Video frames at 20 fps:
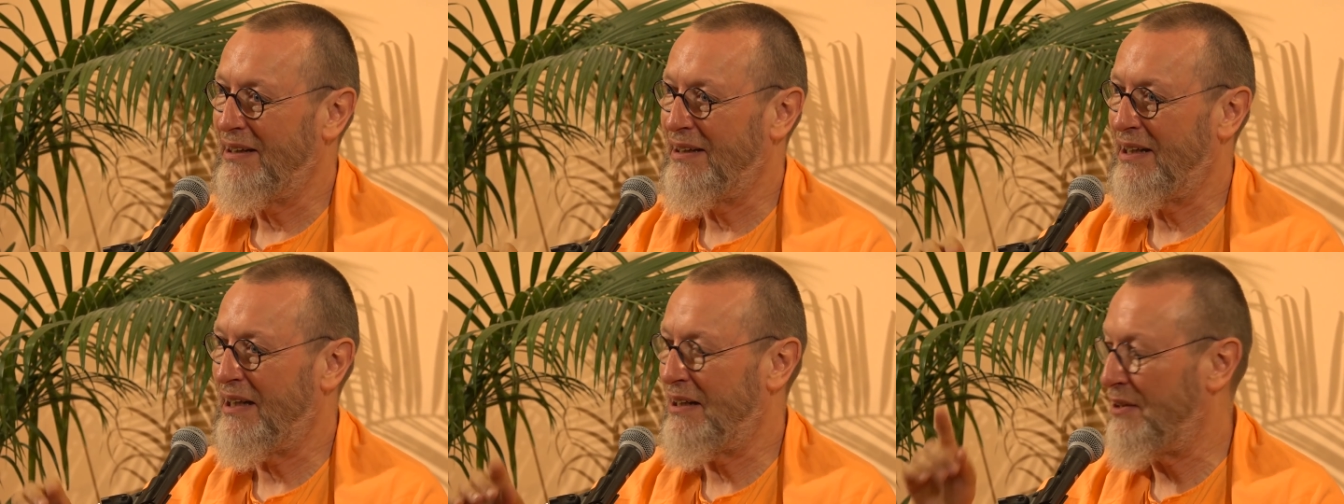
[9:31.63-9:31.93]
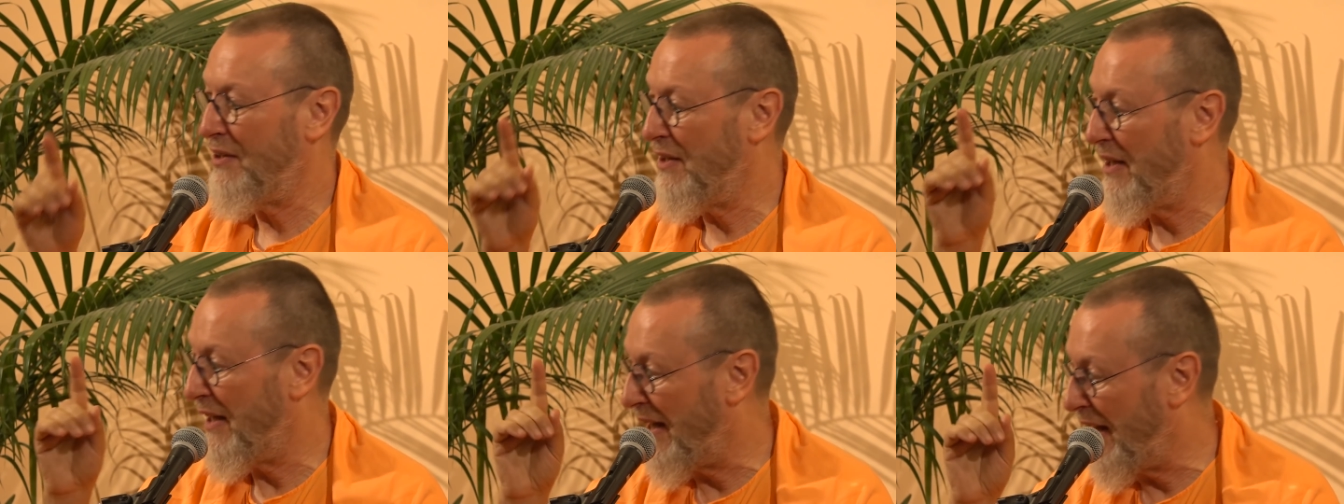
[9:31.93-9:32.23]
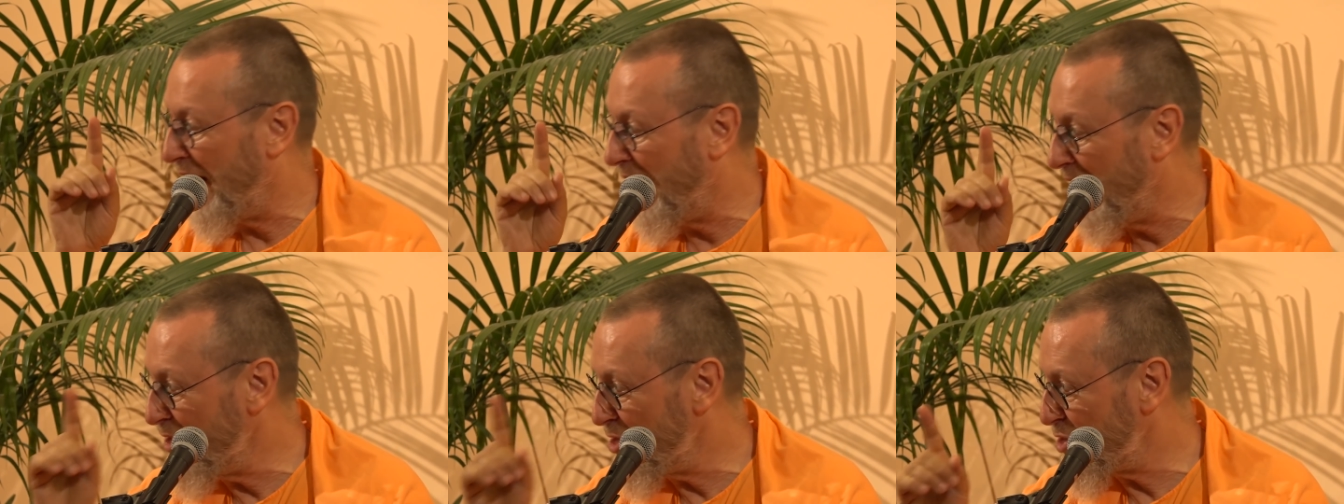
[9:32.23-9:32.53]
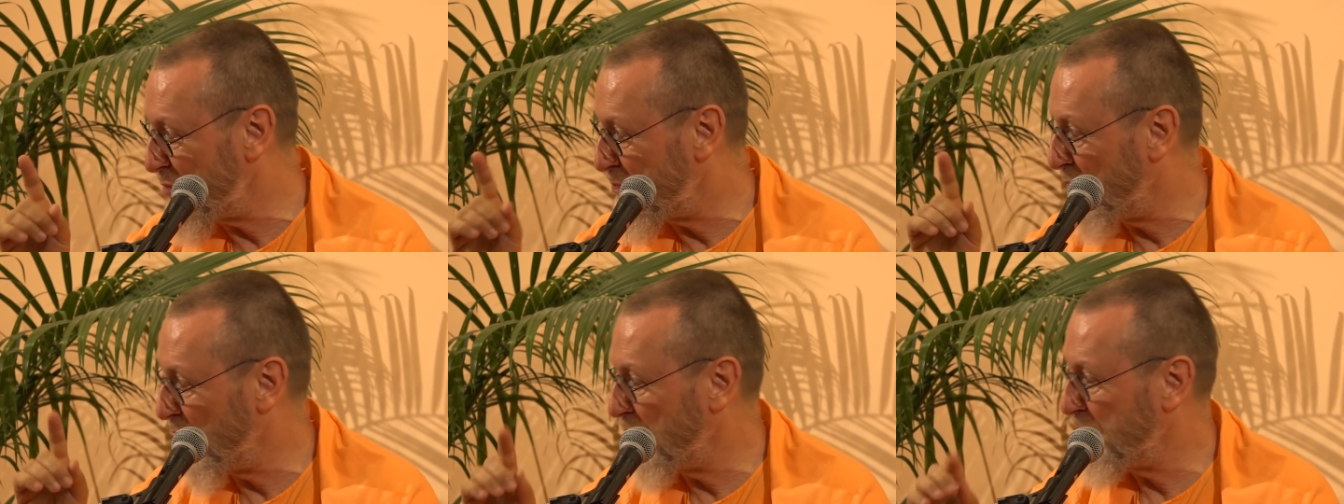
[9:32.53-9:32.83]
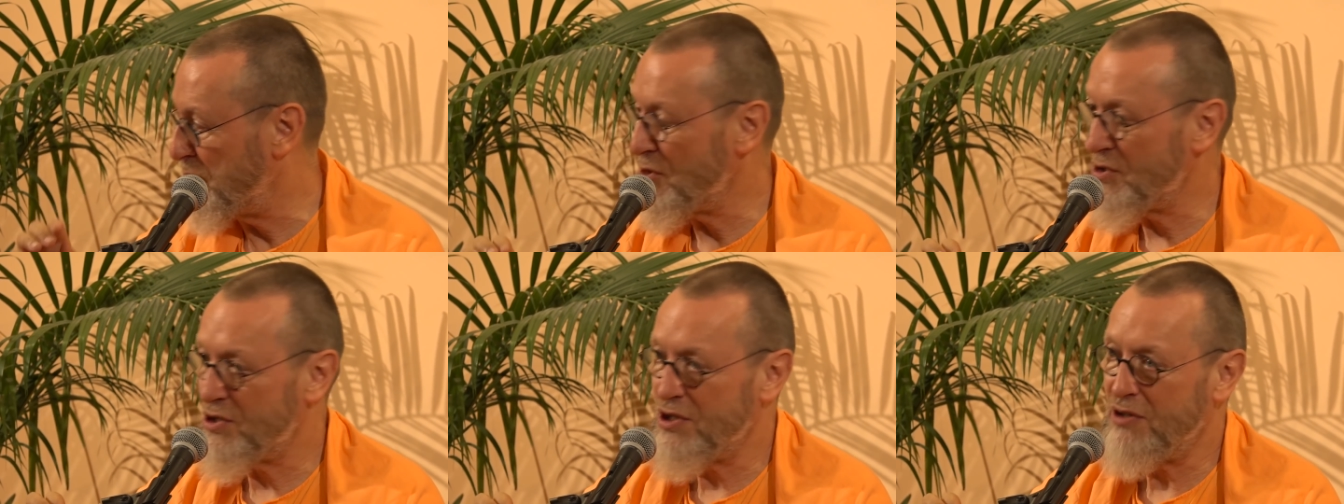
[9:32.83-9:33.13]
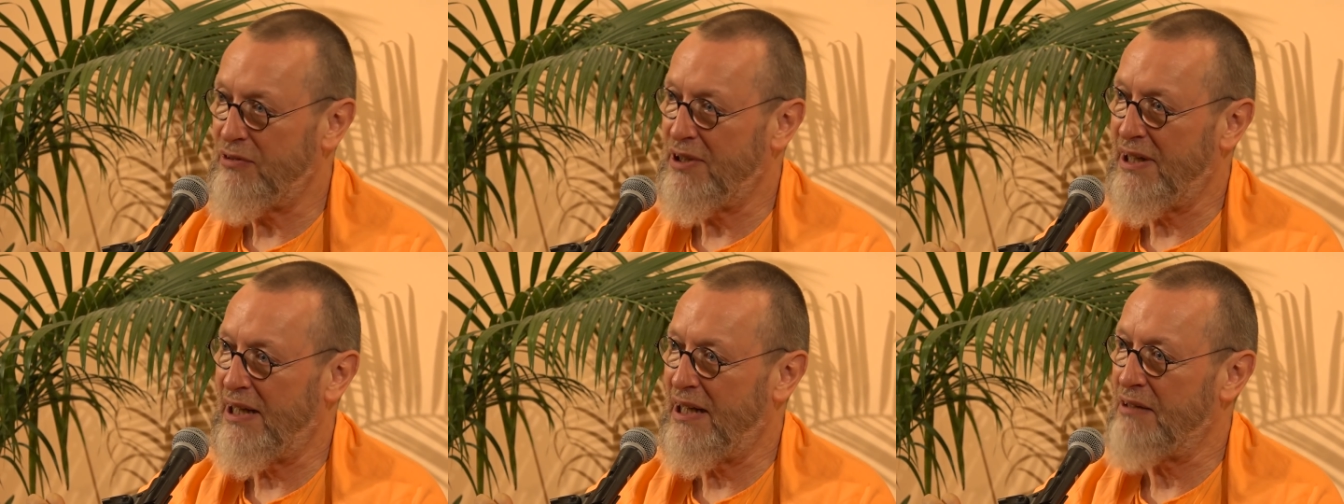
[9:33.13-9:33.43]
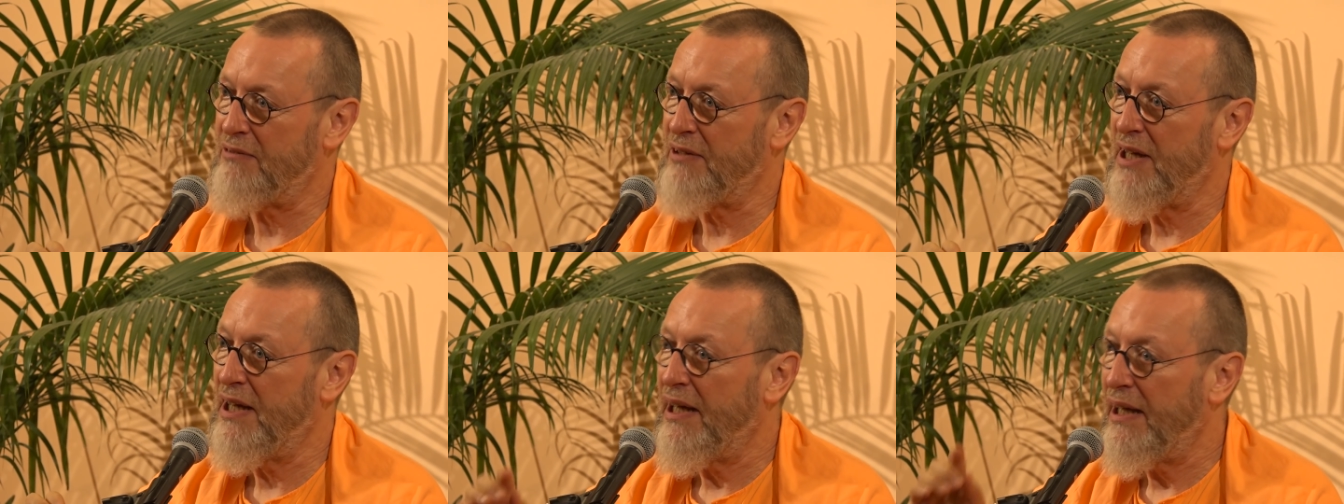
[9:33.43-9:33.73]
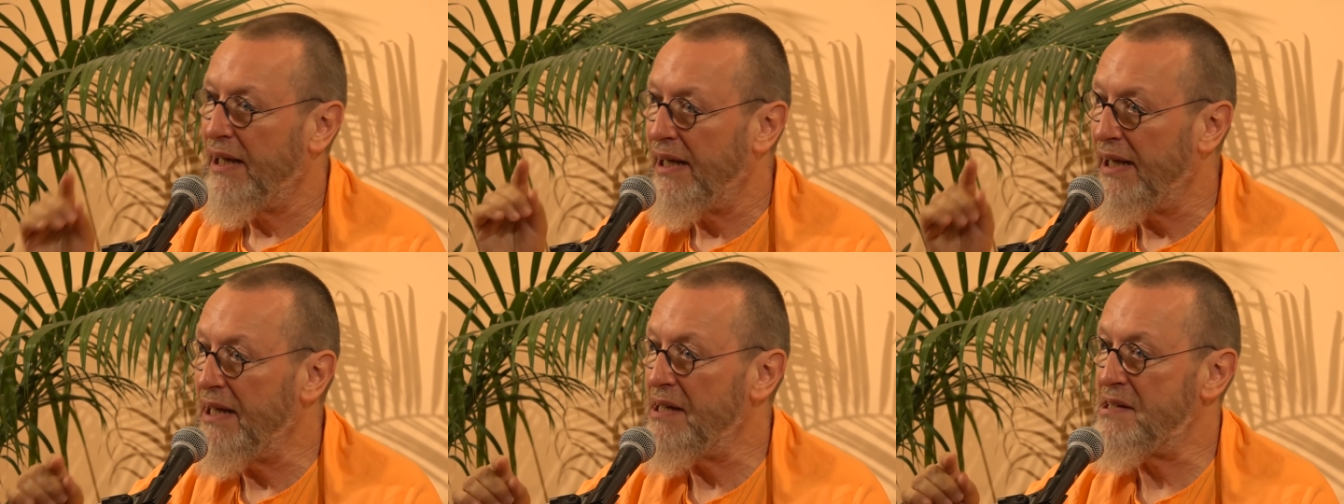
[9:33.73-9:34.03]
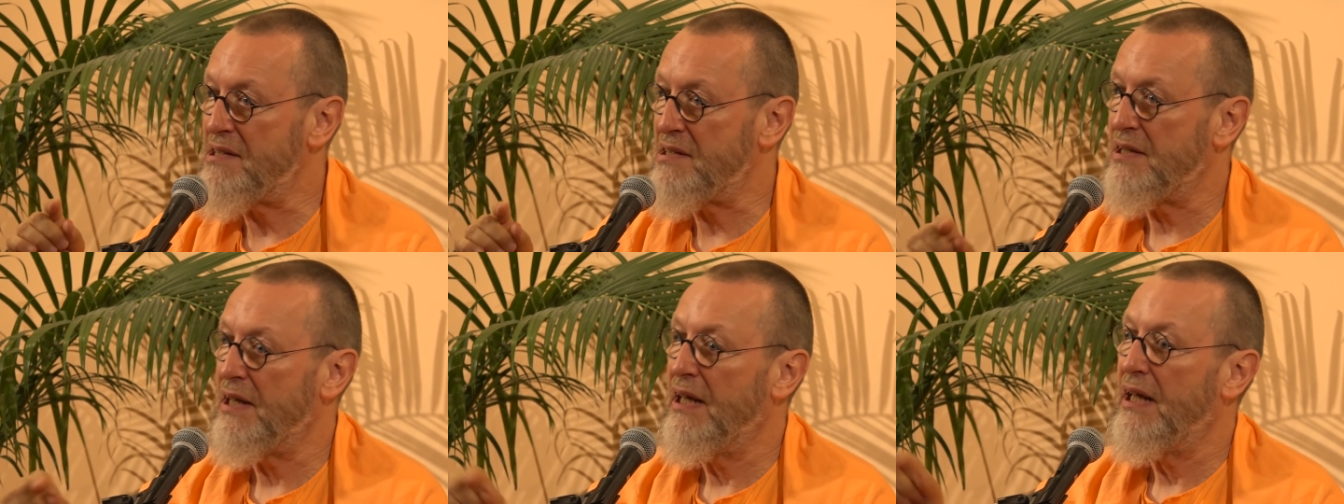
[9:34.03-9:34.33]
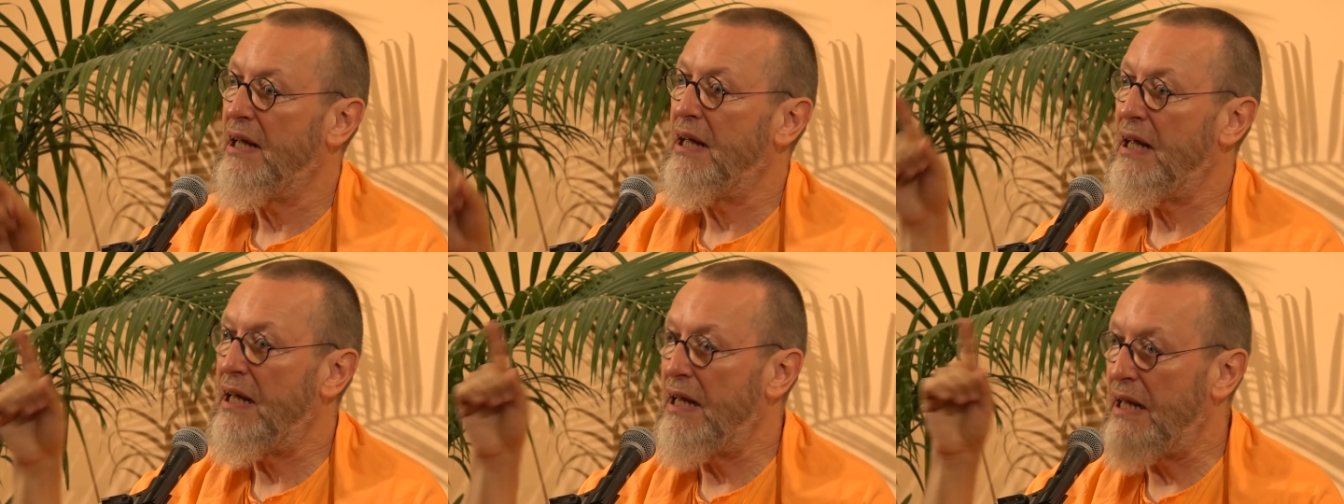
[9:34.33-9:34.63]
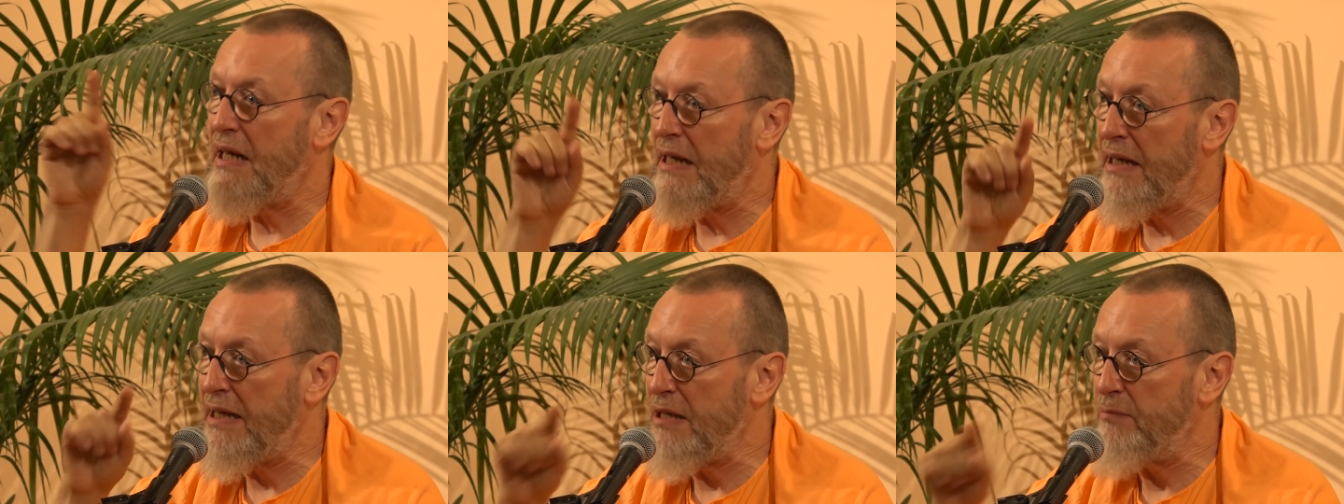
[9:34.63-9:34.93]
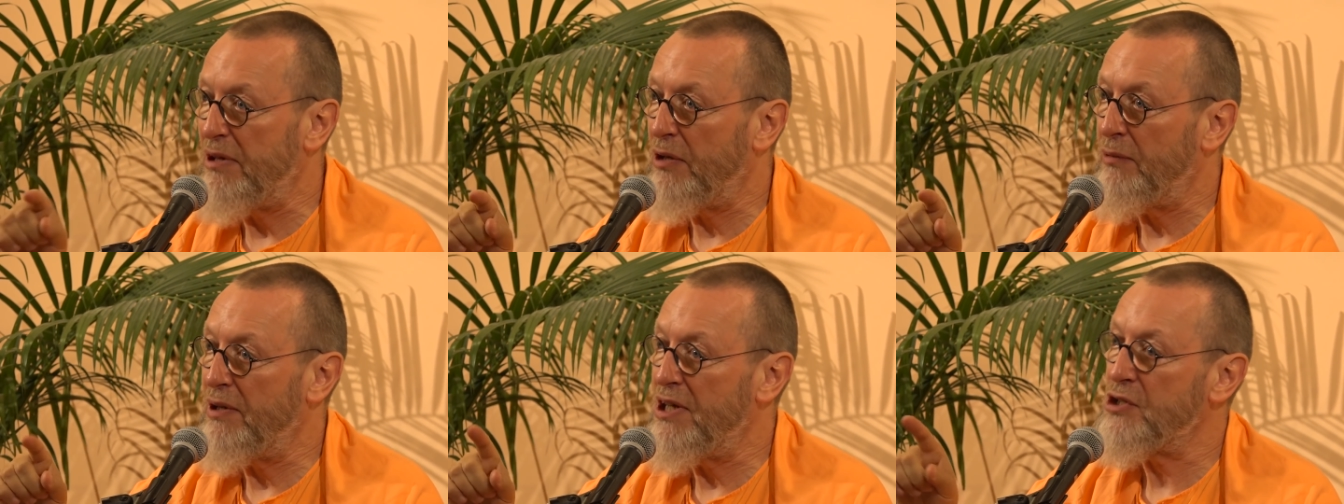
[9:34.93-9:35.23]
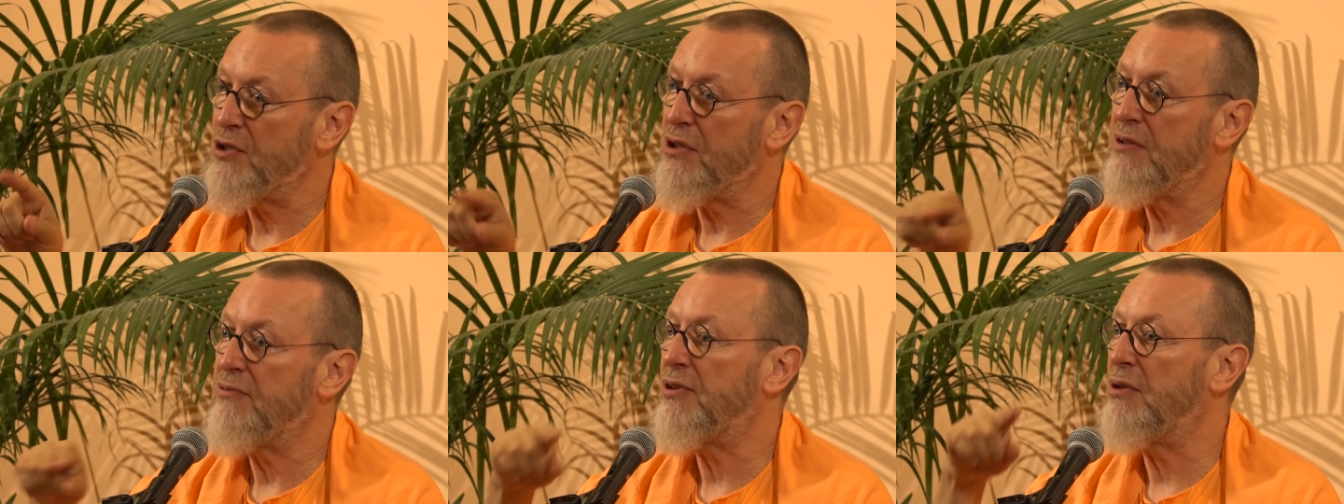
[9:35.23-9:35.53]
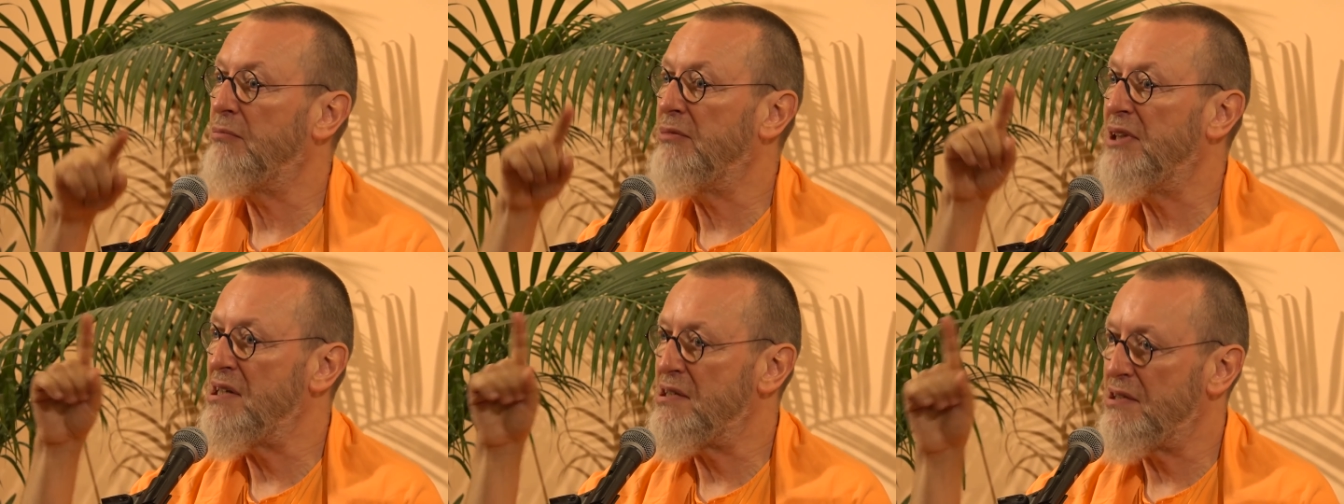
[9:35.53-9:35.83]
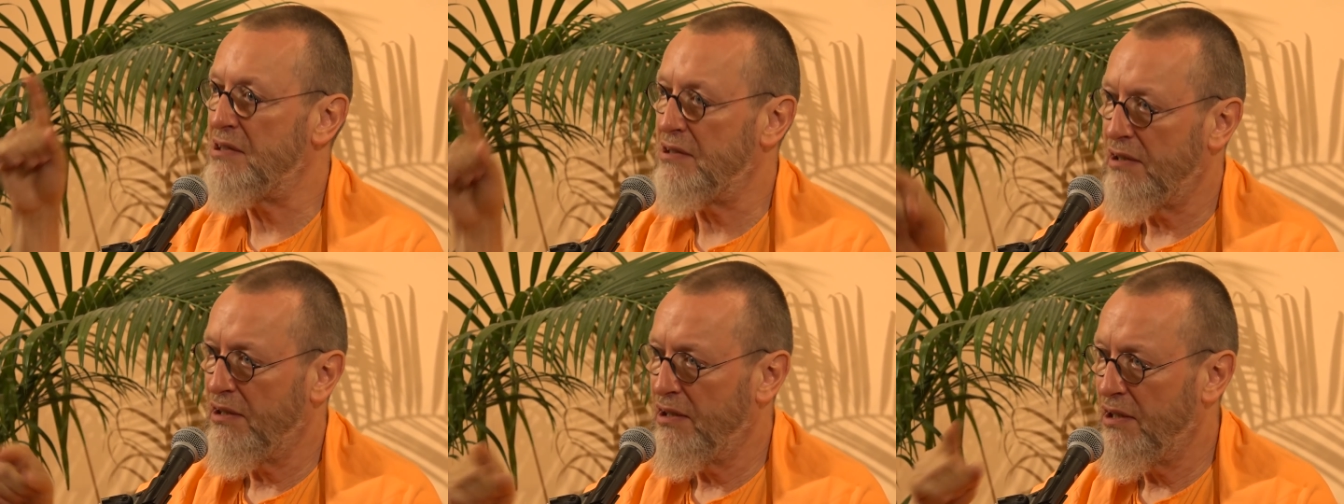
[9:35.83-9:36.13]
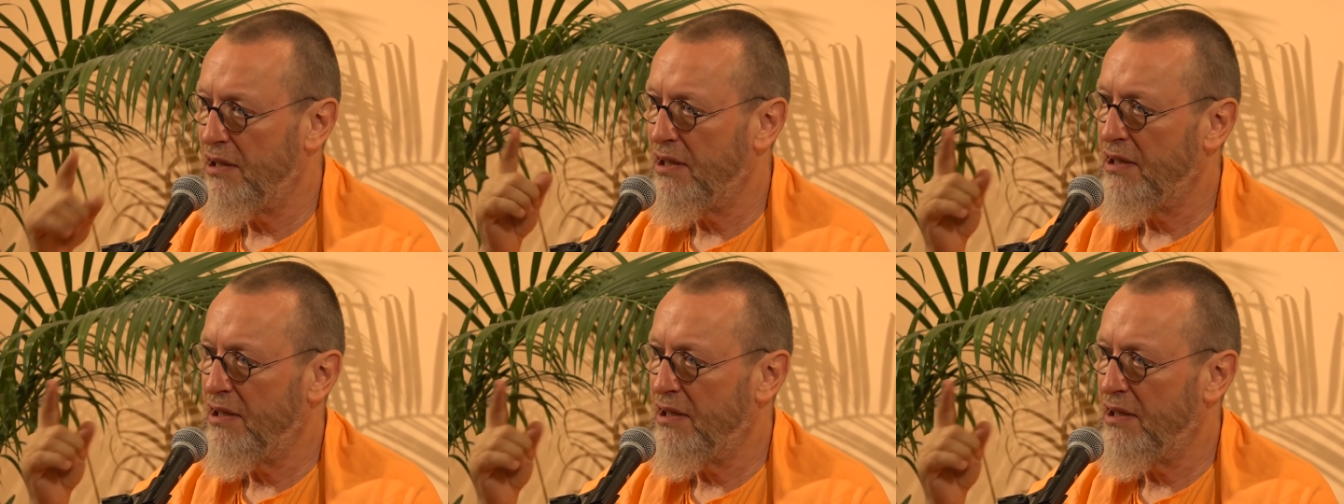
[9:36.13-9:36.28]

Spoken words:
that the highest purpose of life is liberation from this